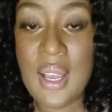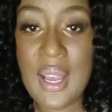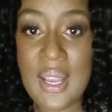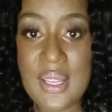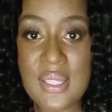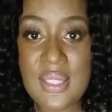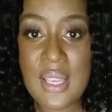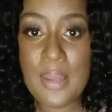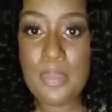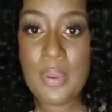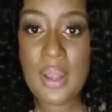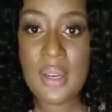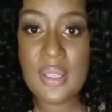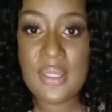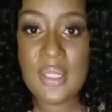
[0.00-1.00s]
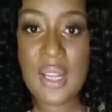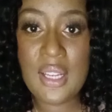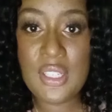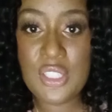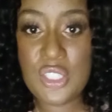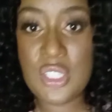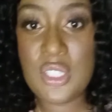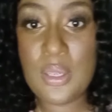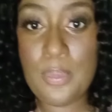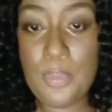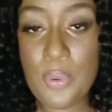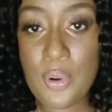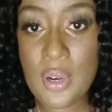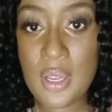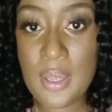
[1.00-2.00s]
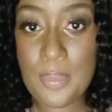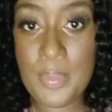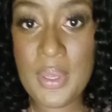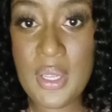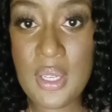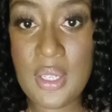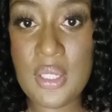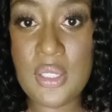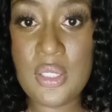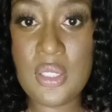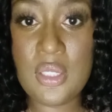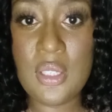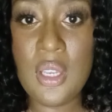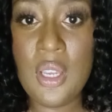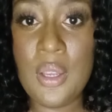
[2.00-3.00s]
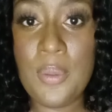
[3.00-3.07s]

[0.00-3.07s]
I say product knowledge is important because